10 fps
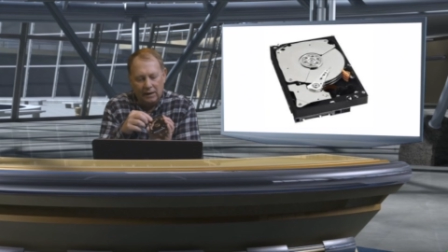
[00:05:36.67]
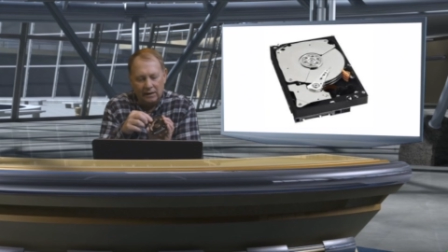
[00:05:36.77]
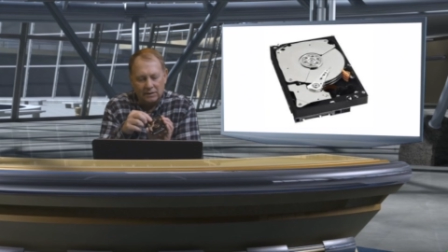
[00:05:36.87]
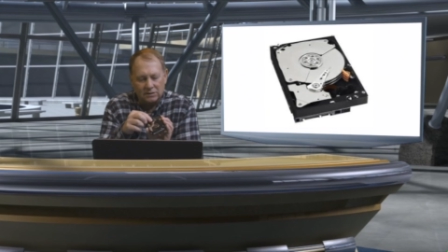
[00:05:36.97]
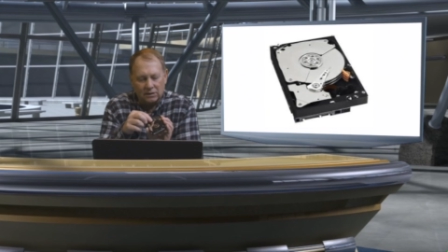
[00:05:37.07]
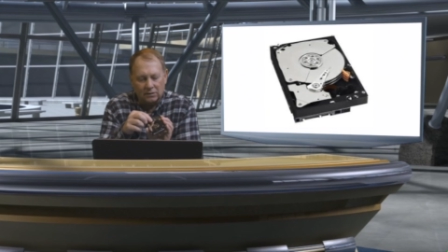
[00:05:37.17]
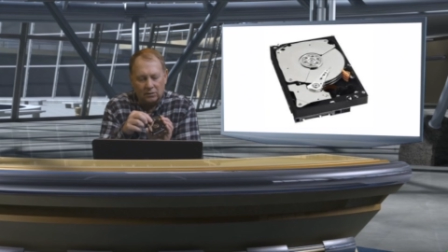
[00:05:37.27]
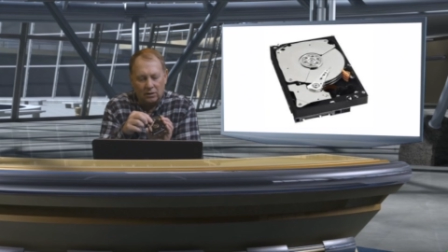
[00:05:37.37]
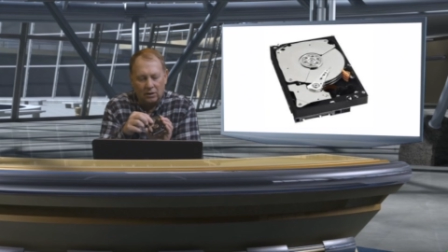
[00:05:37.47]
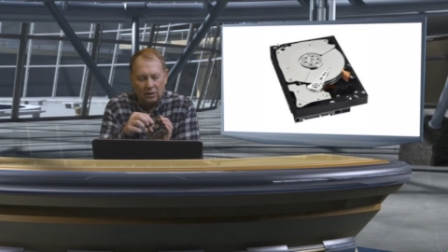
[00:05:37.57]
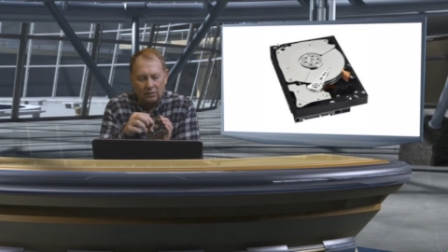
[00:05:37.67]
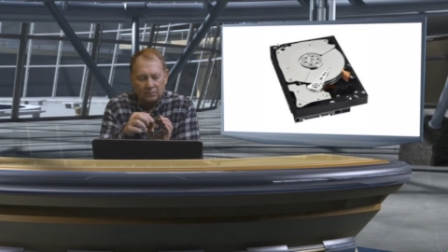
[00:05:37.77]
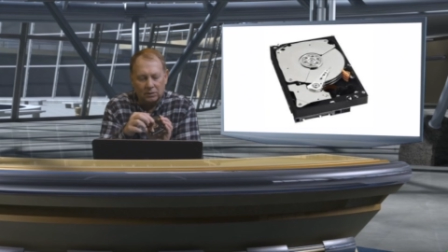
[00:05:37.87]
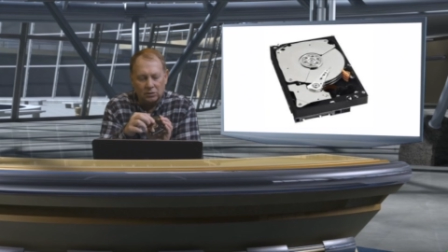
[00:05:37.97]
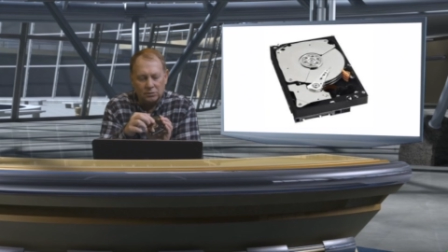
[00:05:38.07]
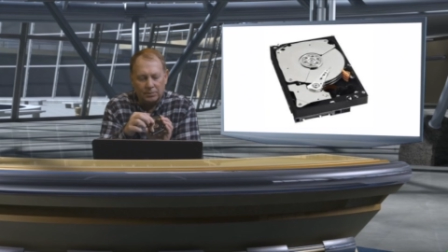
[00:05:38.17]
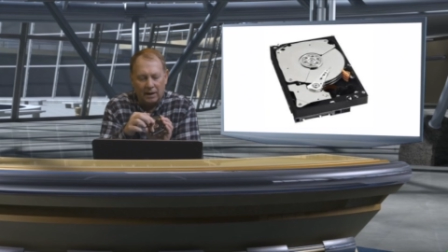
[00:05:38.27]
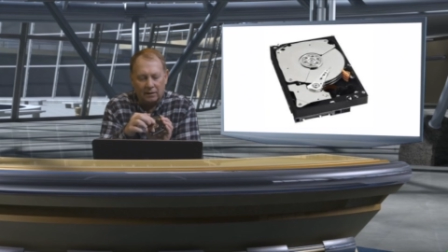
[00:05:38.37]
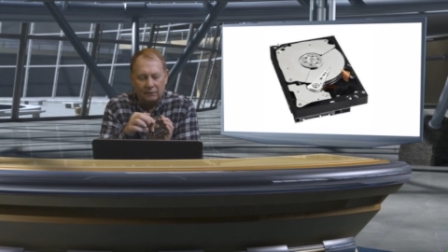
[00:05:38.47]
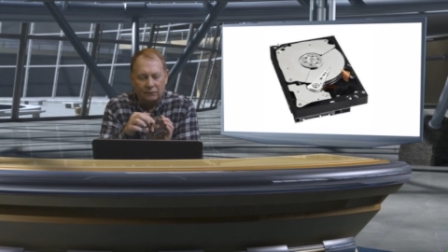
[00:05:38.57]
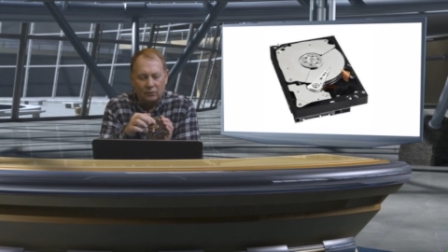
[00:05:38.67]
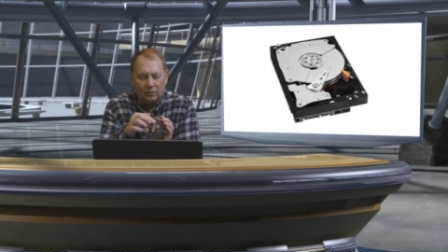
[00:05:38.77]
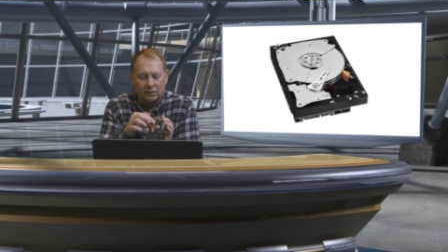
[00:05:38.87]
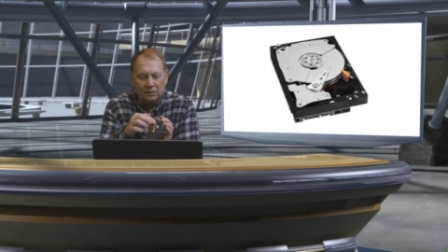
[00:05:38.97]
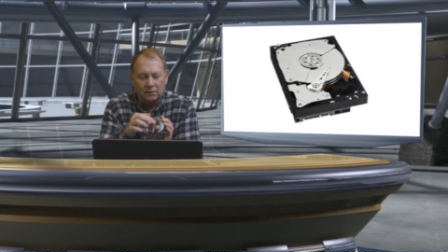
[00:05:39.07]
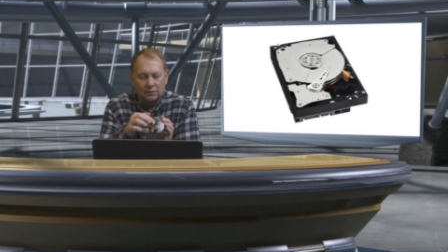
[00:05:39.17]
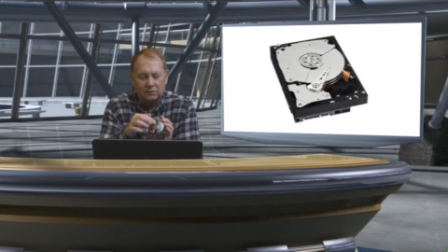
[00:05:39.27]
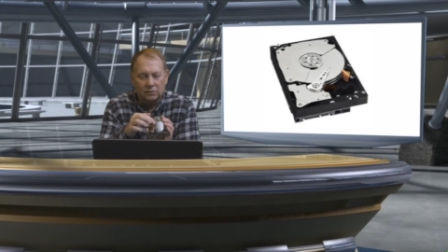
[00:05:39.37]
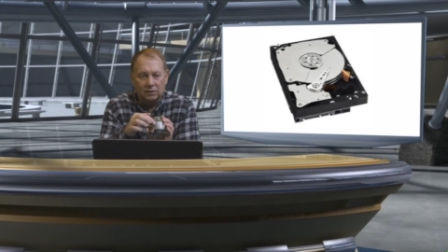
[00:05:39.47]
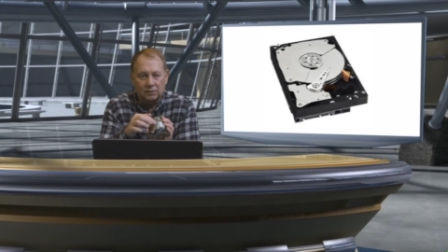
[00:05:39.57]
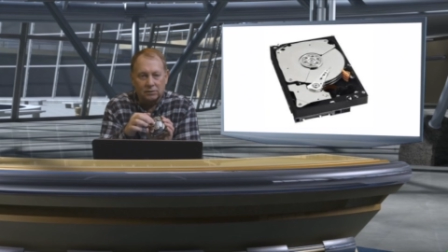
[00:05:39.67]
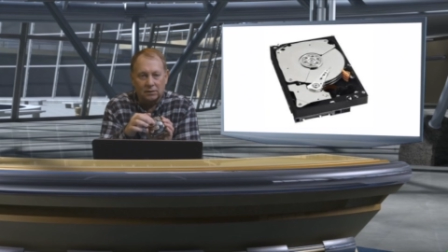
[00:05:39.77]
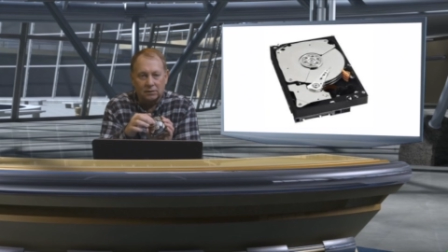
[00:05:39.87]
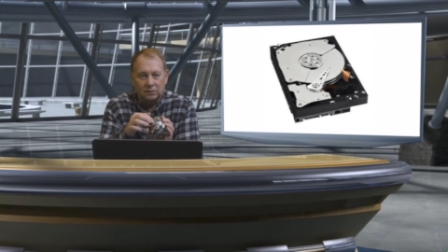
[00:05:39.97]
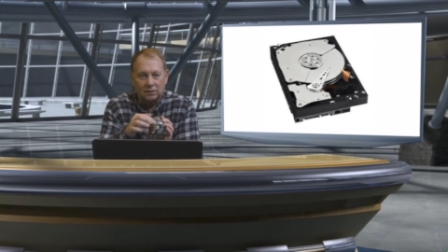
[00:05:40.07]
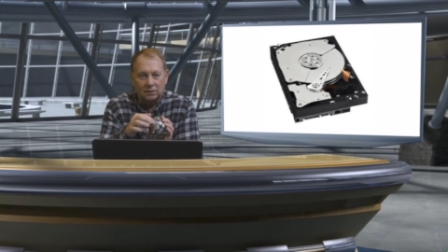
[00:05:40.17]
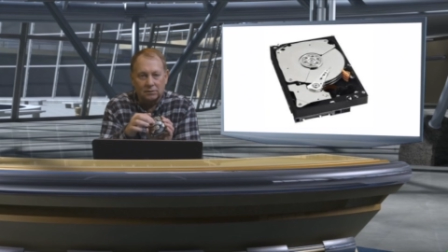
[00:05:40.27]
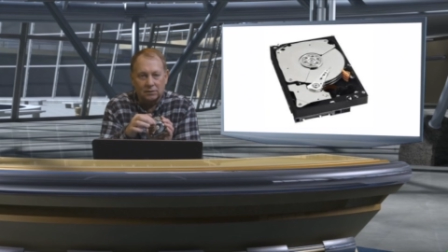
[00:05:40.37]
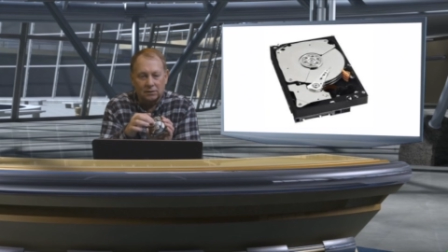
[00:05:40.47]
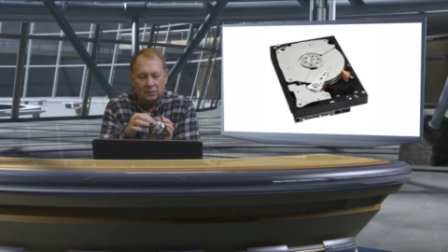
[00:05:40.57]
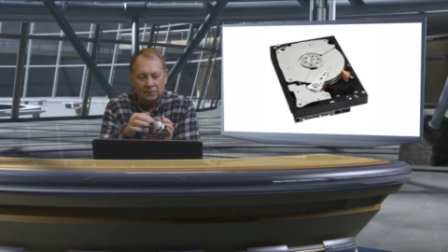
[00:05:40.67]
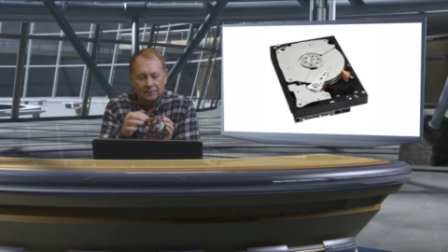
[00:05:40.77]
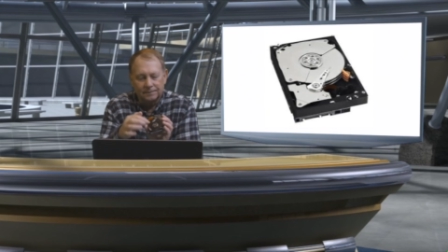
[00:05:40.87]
and this little arm goes back and forth, chugga chugga chugga chugga,